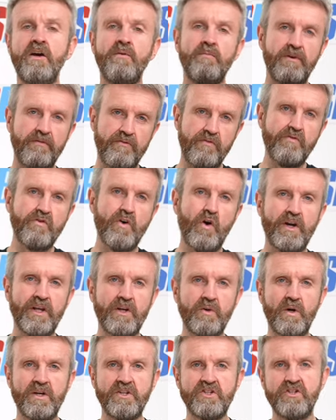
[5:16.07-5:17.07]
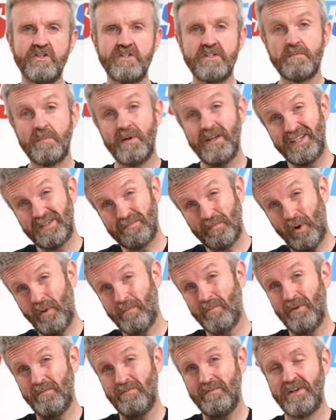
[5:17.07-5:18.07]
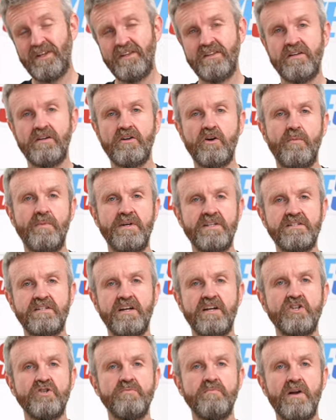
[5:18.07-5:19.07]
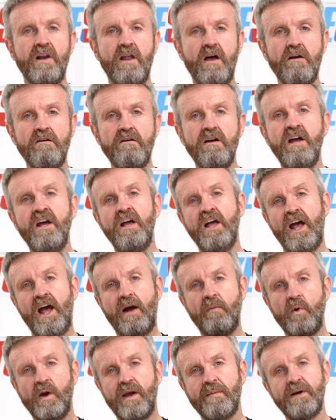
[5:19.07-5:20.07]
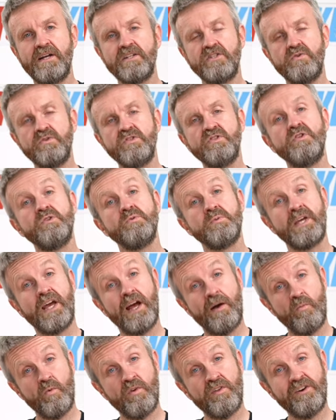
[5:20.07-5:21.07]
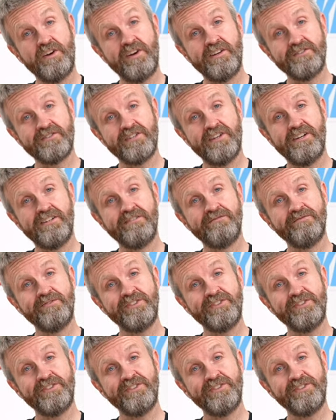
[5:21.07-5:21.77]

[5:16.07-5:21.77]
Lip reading: But if you've got any questions, please pop them in the comments section below and we'll get back to you as soon as we can with an answer.